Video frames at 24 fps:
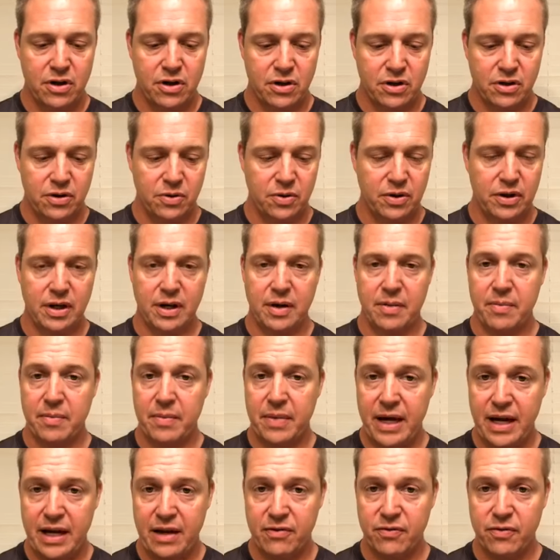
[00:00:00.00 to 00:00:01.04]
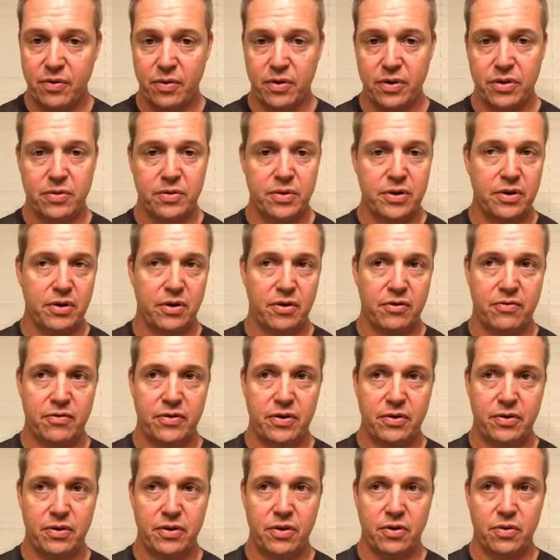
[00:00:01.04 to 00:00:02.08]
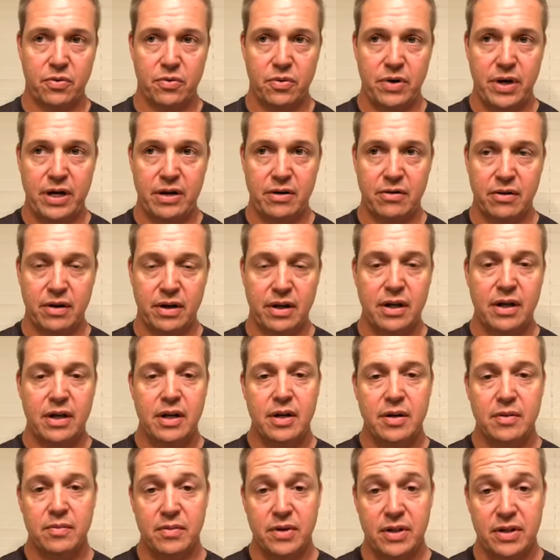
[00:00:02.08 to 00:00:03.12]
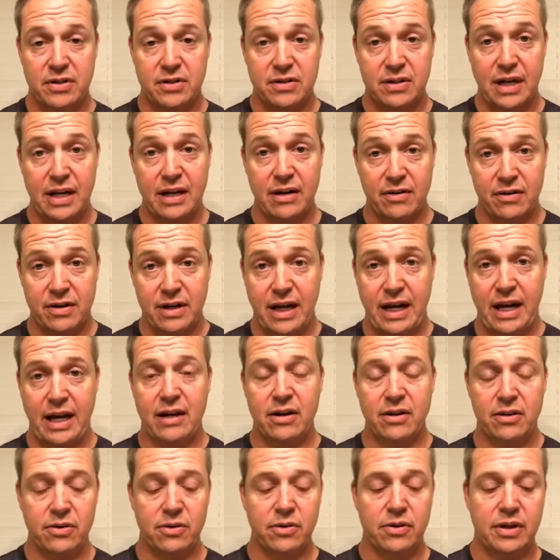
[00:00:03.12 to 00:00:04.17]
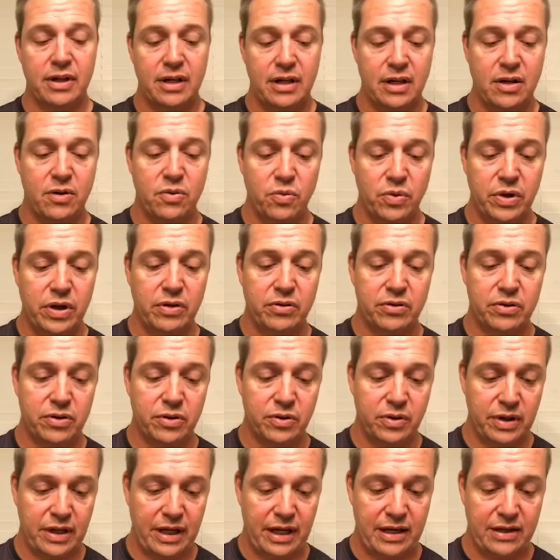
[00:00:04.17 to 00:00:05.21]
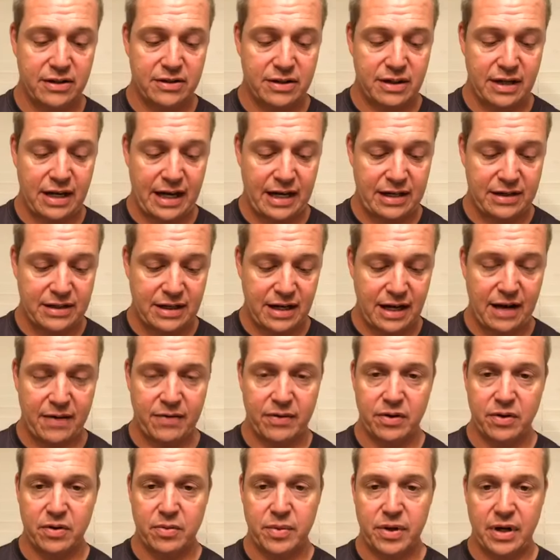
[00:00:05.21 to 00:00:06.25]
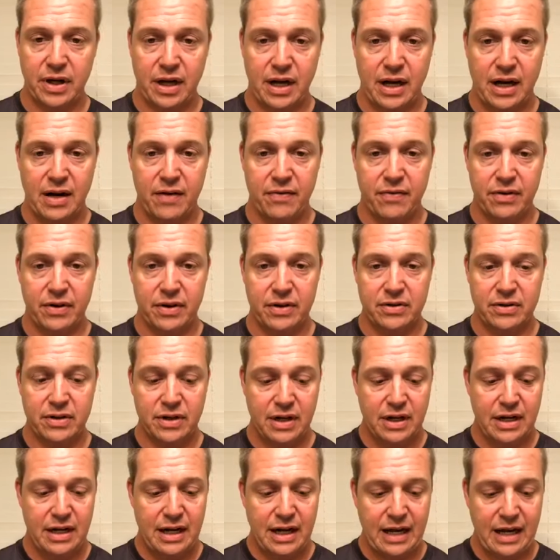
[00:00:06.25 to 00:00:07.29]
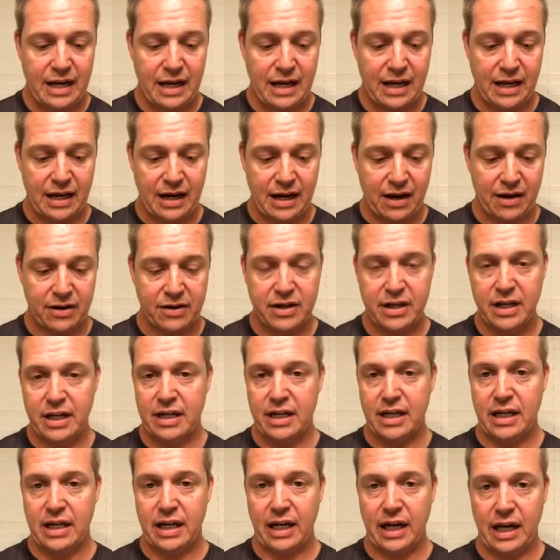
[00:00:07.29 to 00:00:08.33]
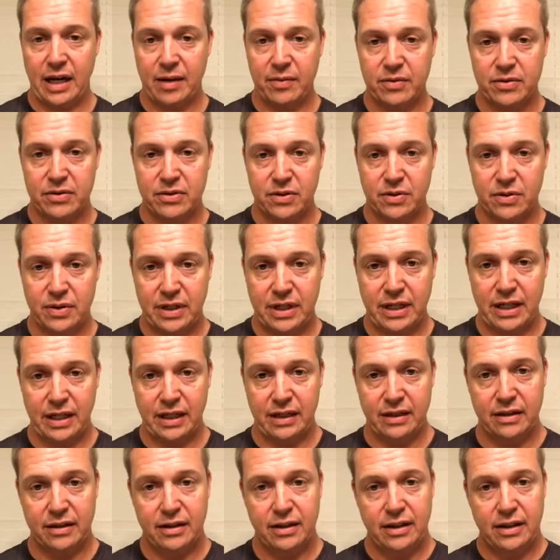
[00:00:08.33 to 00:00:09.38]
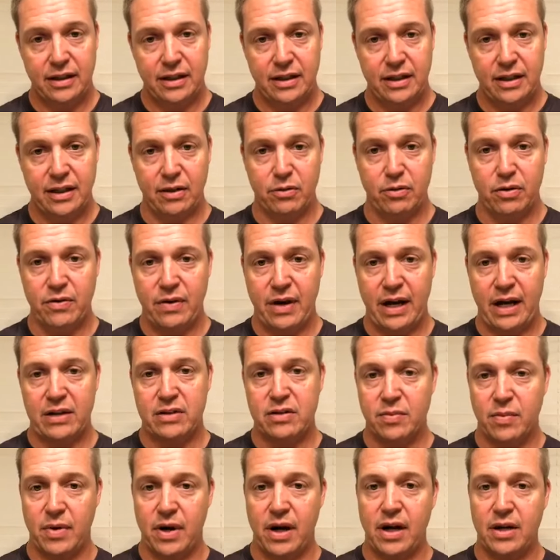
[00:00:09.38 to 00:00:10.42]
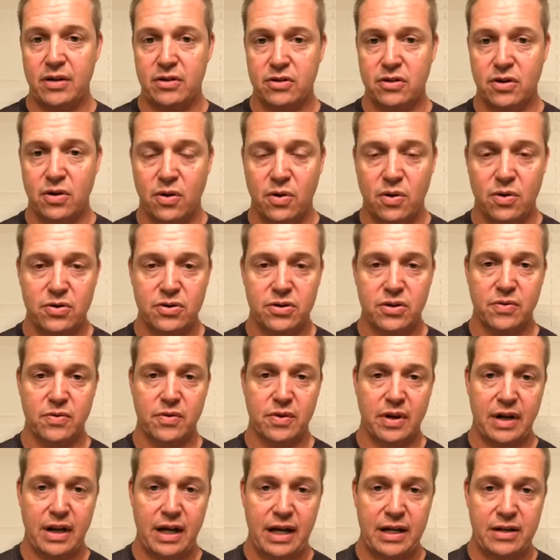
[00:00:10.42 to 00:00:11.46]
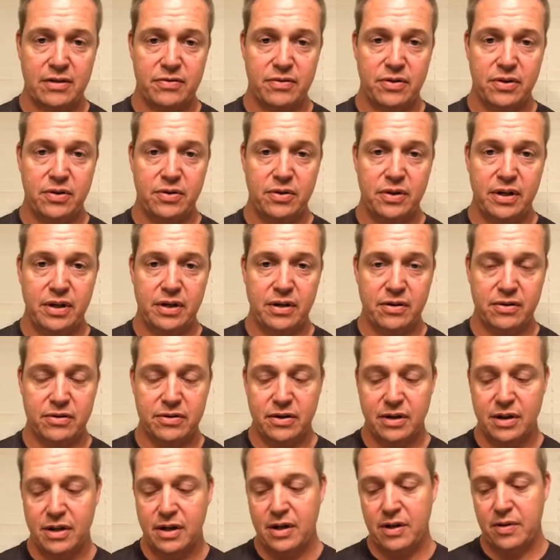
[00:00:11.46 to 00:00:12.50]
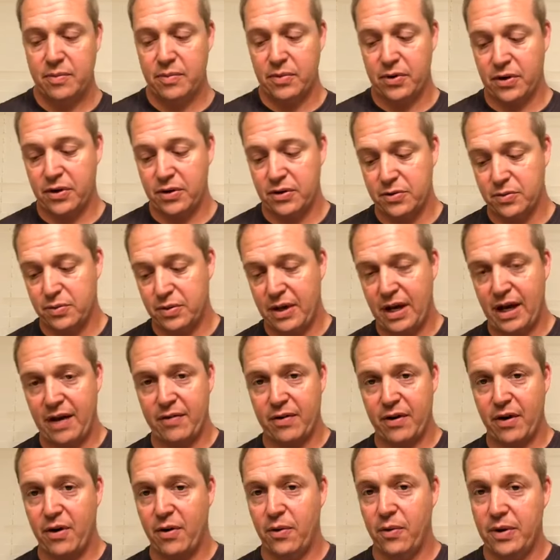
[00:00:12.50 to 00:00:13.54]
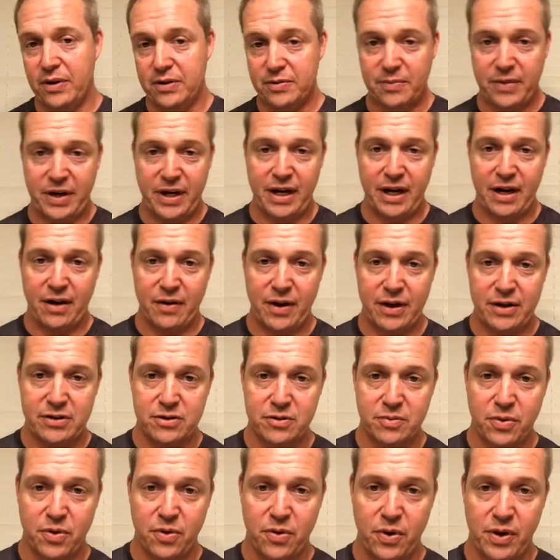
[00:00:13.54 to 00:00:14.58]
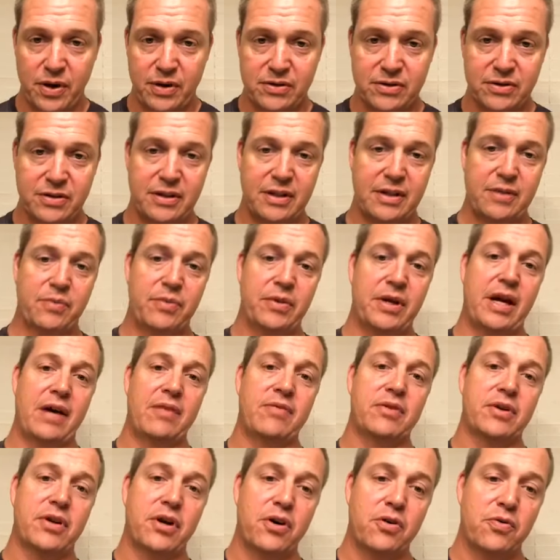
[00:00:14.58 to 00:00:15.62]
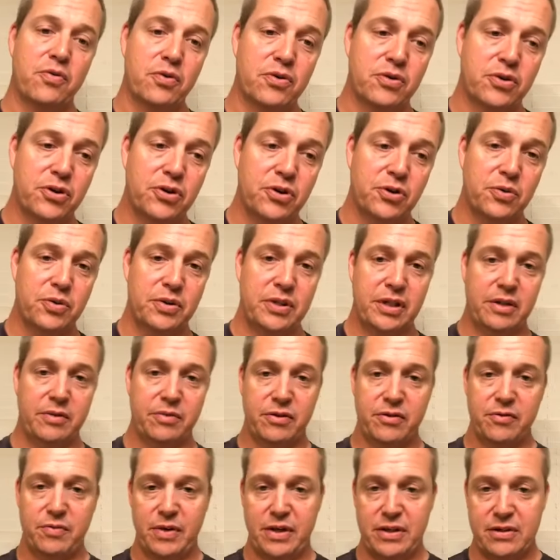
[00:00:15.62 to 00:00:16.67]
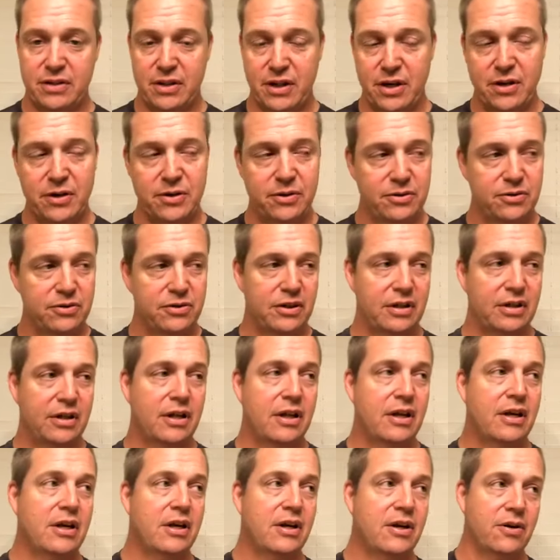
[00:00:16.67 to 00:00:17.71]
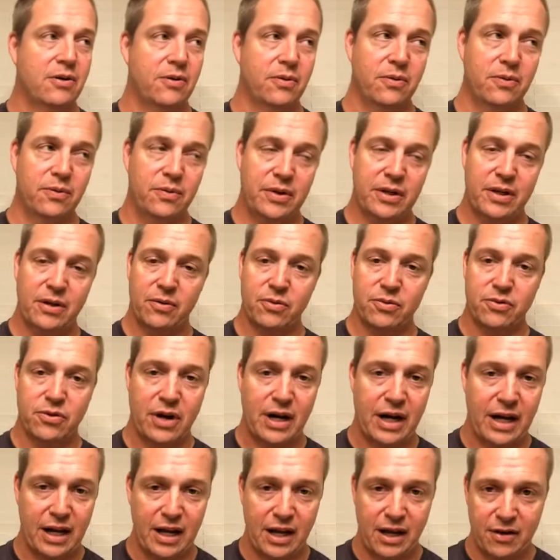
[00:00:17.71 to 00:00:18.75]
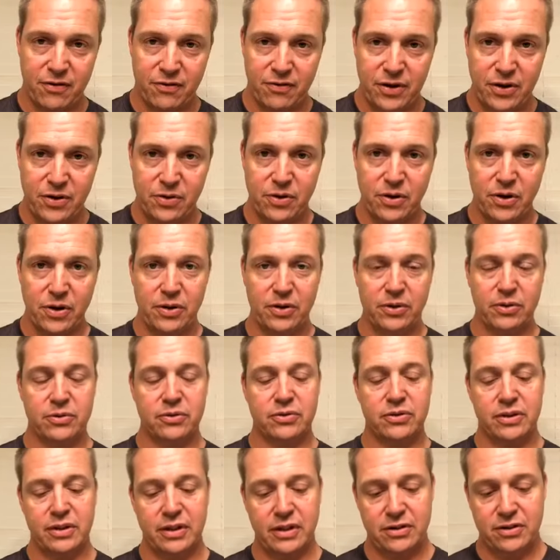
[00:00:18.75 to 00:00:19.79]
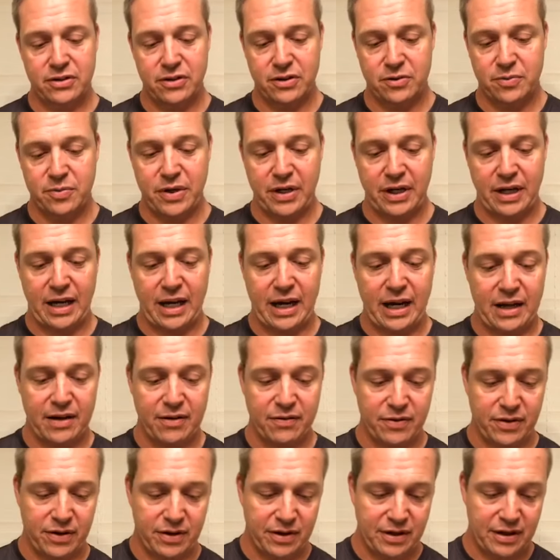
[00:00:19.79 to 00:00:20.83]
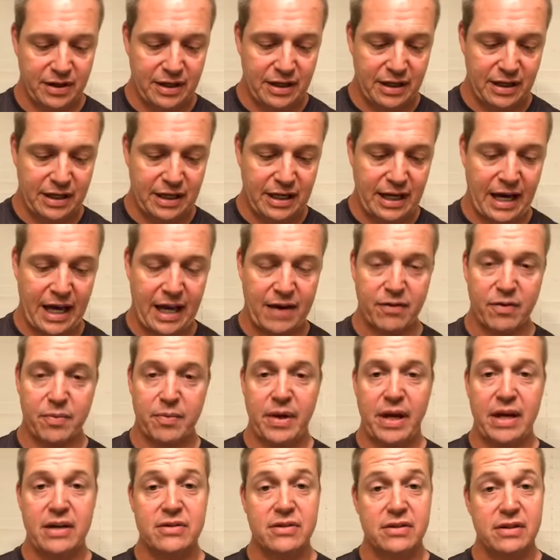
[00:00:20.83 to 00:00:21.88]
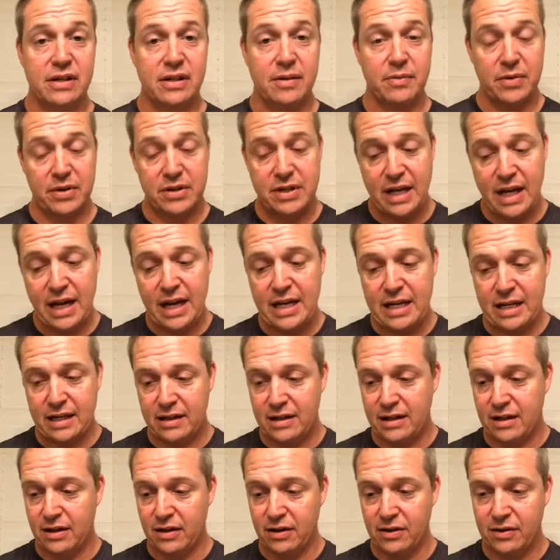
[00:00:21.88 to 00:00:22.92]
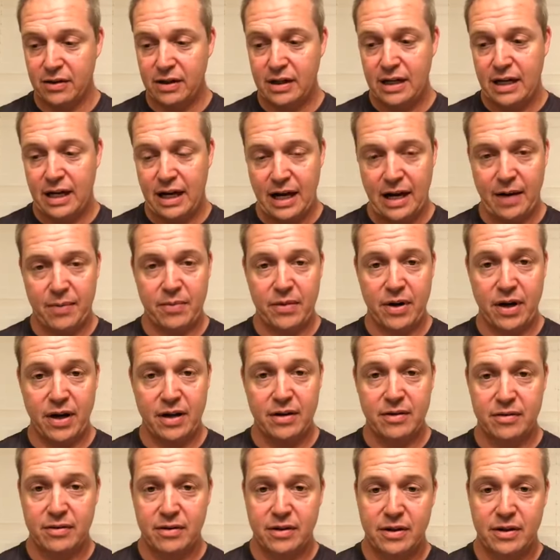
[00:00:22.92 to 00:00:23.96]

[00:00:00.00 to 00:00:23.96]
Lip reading: who are going to make a 43-yard field goal regularly. But Saylor can do it, and he will do it, and it's nice to have a little bit of confidence in our kicking game. So again, we've had some odd scores over the last few years because we haven't always made our extra points, and then we have to go for 2, and then we miss those, and we don't try a lot of field goals, and it's just been kind of a mess. And I'm gonna tell you, I'm not